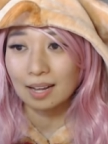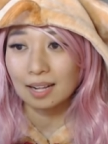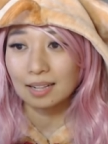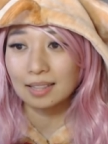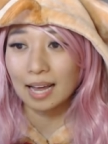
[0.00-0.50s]

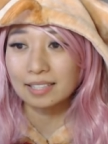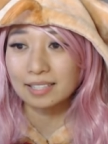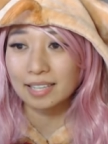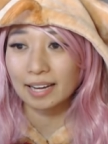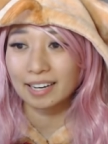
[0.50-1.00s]

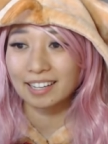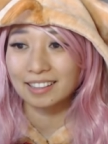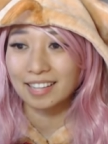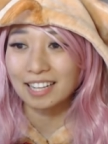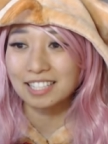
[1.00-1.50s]
Let's get
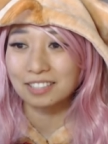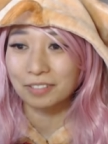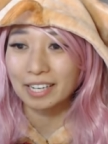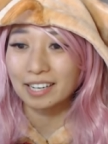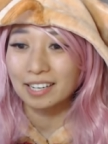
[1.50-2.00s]
it. Let's
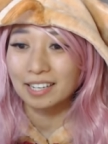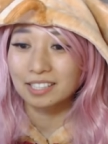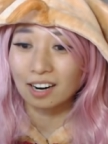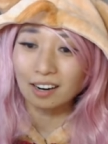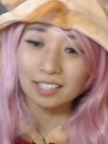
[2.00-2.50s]

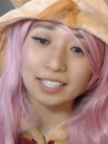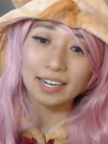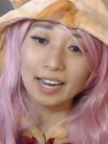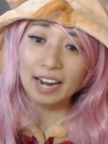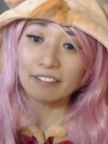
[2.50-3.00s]
recharge
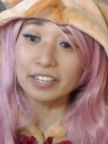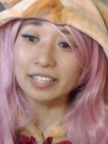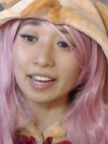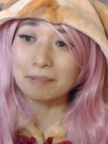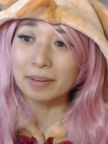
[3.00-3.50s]

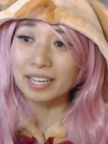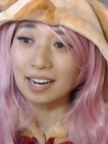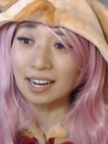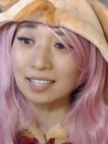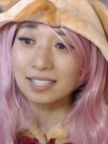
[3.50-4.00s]
everything
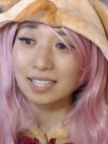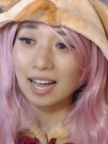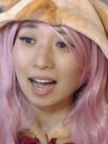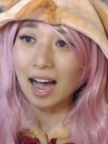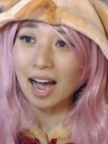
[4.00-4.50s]
because
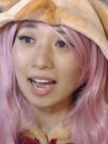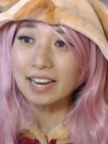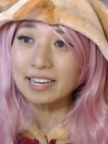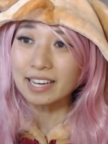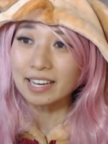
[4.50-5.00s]

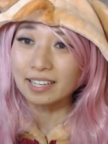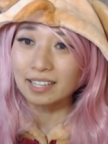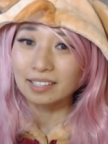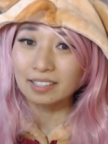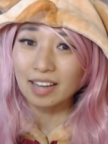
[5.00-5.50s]
I need
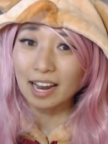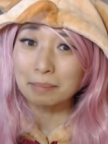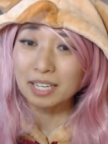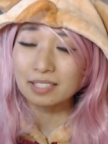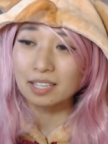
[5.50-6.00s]
the
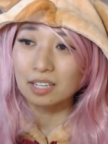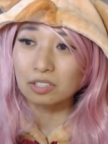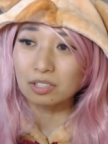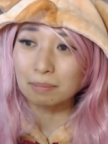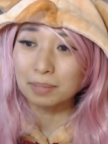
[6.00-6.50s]
diamonds
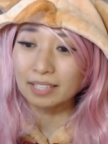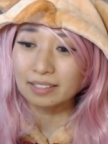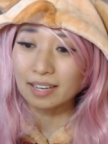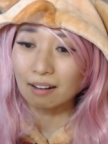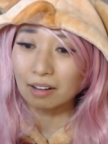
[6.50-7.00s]
to
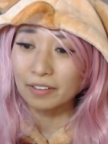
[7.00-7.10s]
complete the hell